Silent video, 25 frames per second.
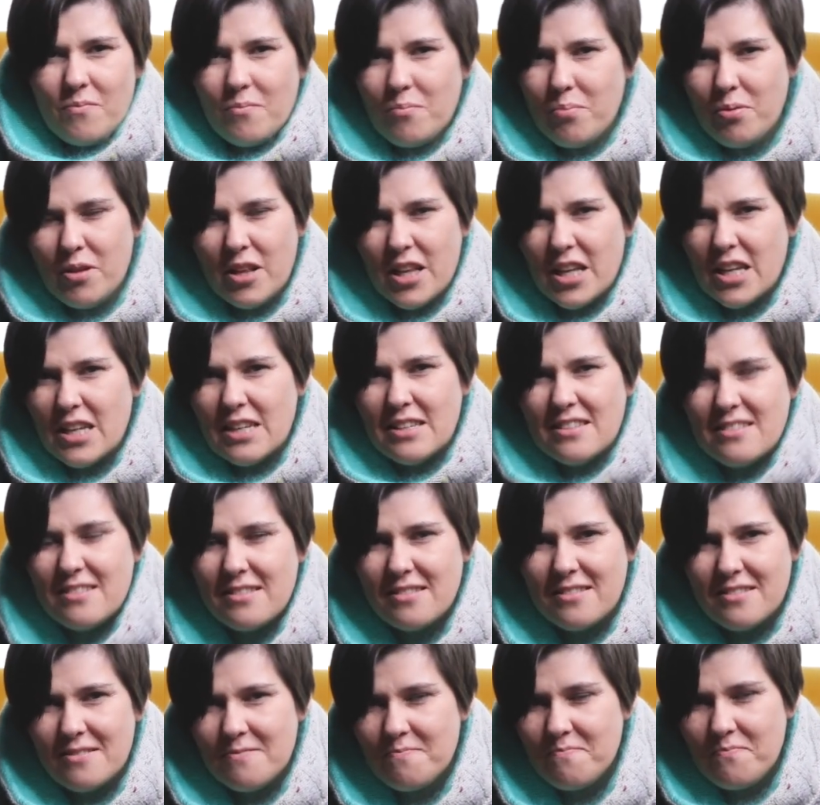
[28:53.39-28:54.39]

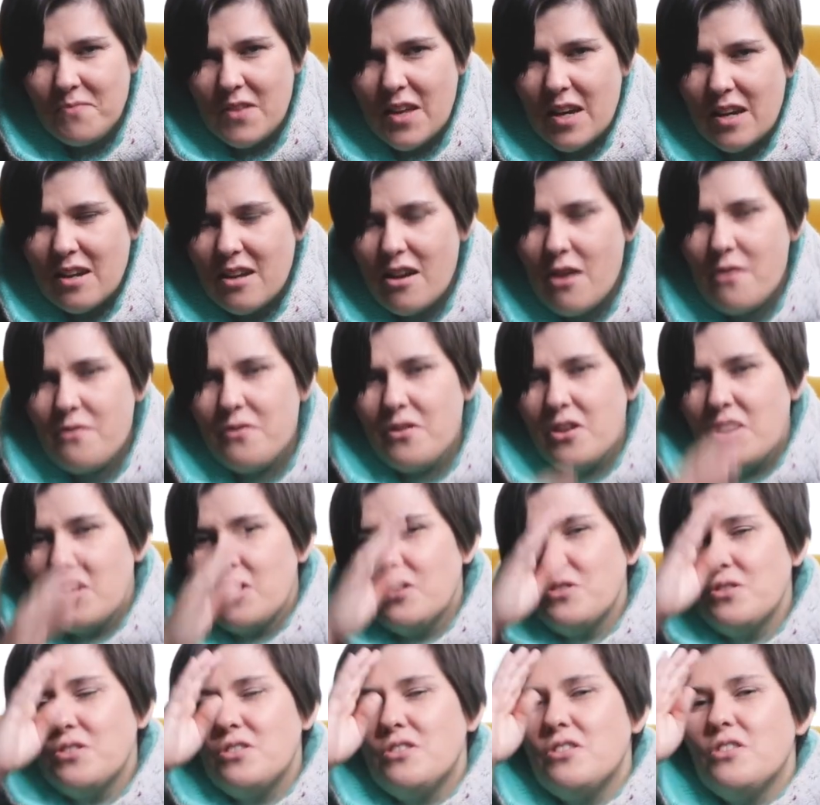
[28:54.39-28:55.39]
place a cafe
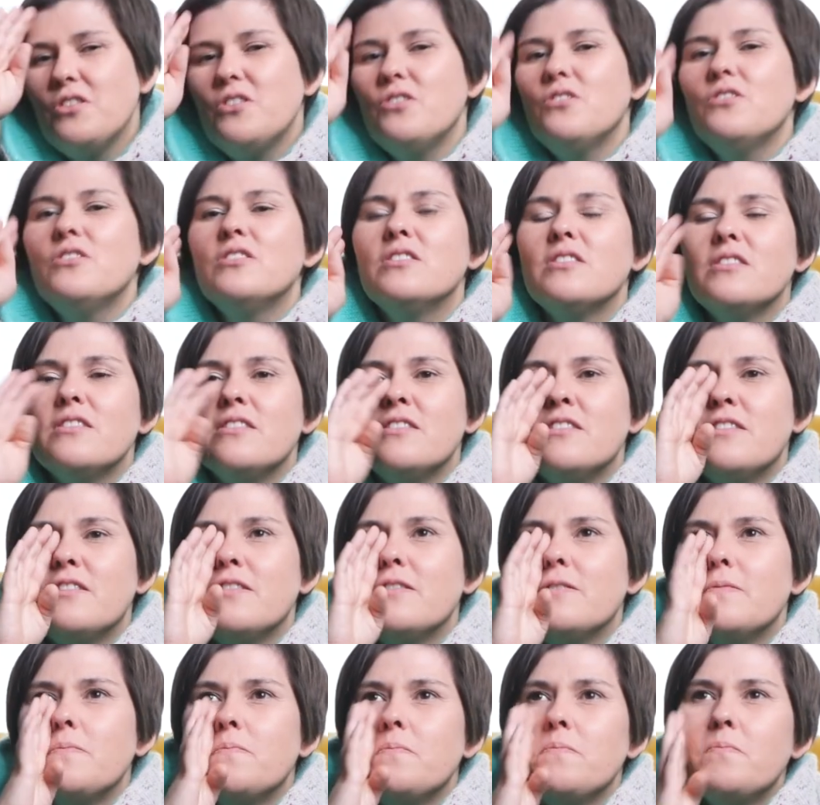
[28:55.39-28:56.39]
or so
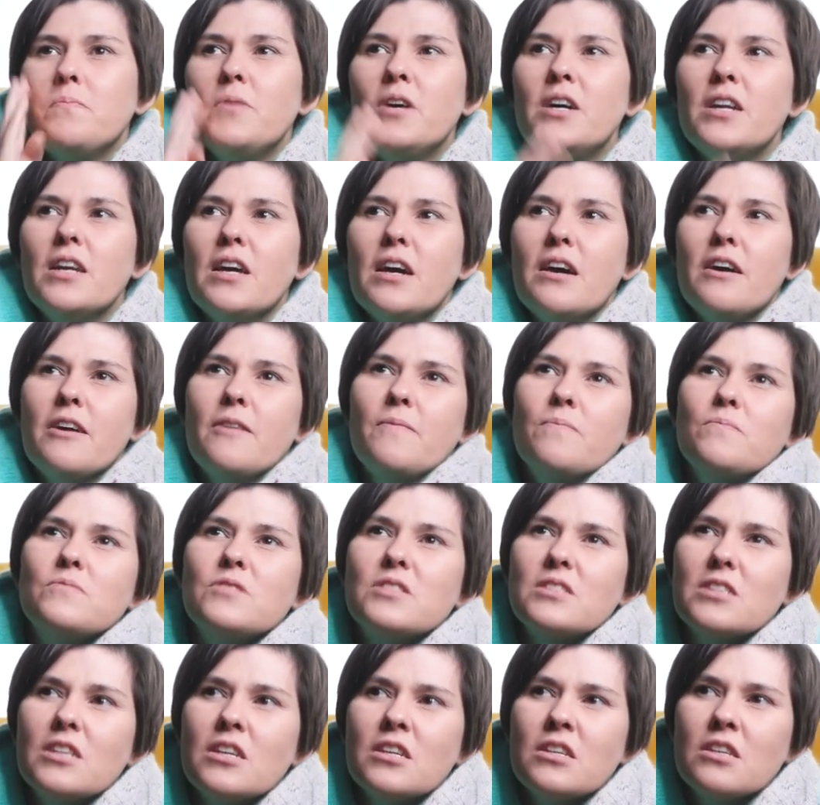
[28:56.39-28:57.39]
um, but i'm
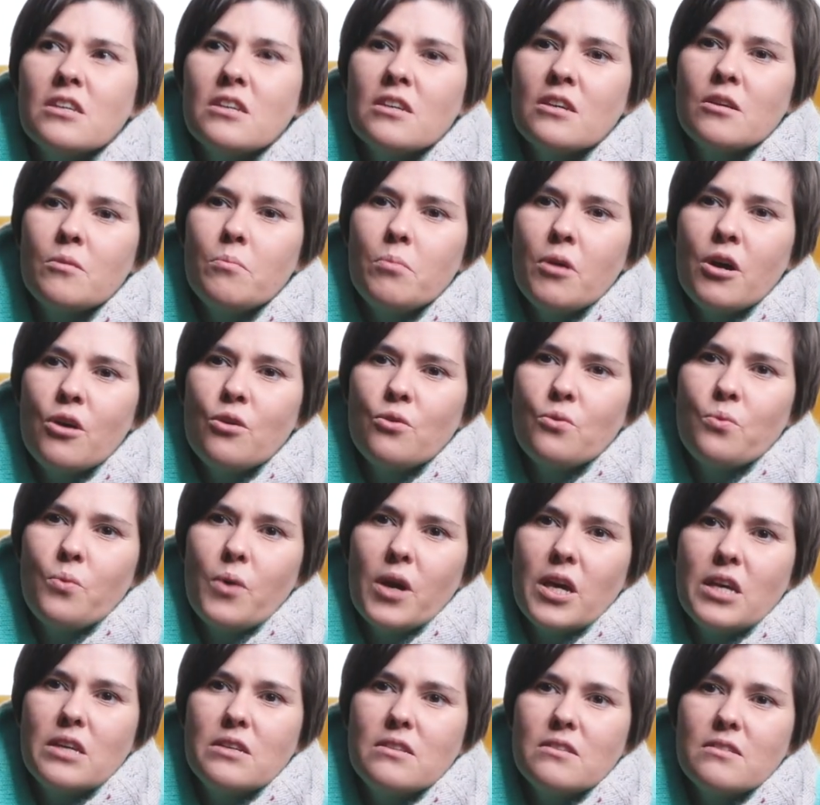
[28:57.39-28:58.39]
thinking about
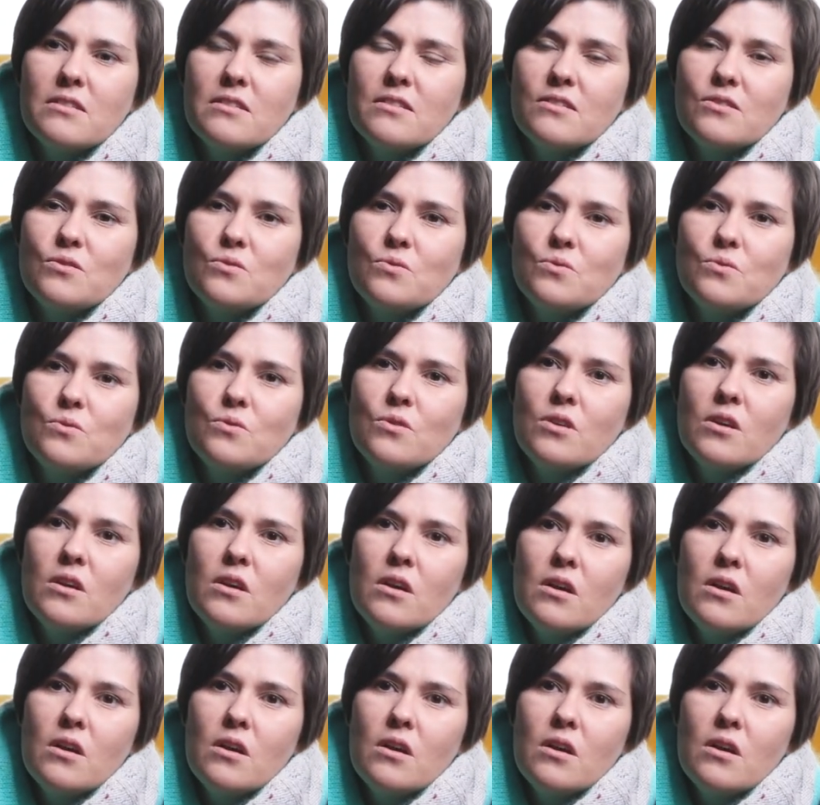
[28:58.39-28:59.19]
ways to